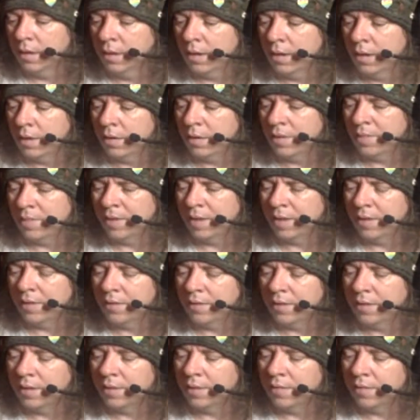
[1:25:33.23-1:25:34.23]
And I
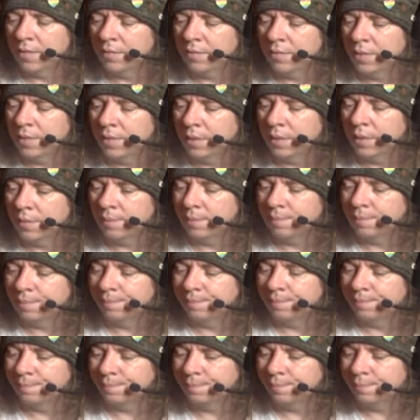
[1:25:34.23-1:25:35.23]
mean I don't like
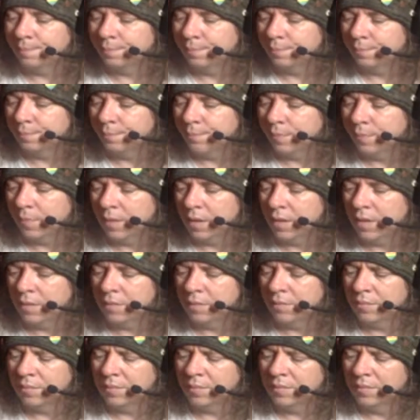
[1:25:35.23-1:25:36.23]
I
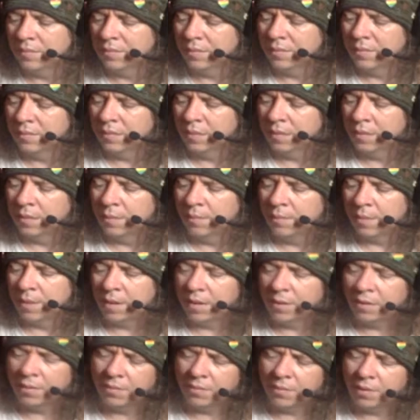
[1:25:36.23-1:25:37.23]
don't
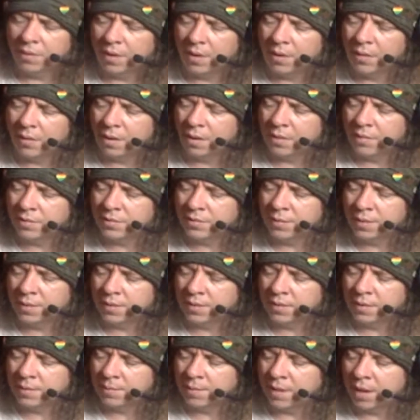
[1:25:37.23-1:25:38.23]
but I don't really, I also
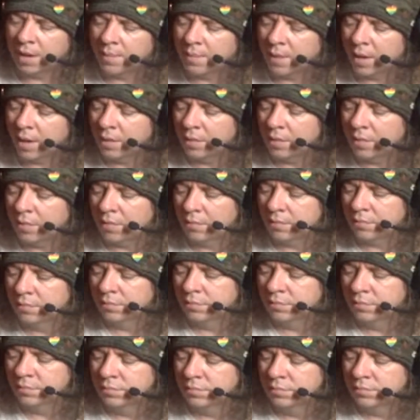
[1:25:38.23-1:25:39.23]
at the same time I don't
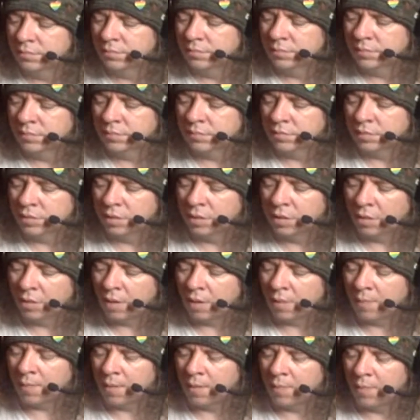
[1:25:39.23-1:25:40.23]

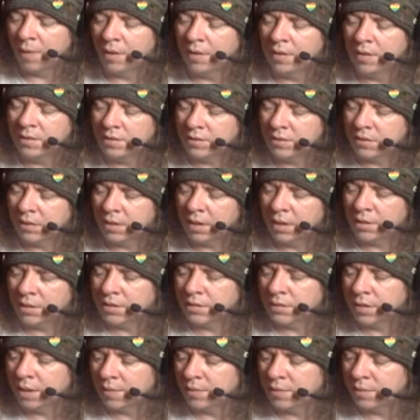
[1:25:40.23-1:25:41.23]
go out of my way to see it. I
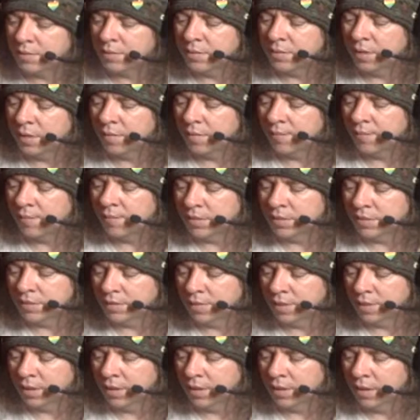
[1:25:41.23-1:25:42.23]
just have to see it
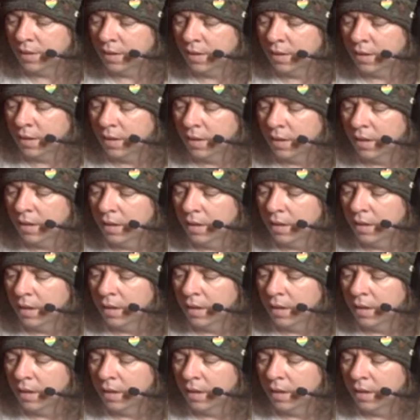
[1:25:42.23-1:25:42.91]
eventually.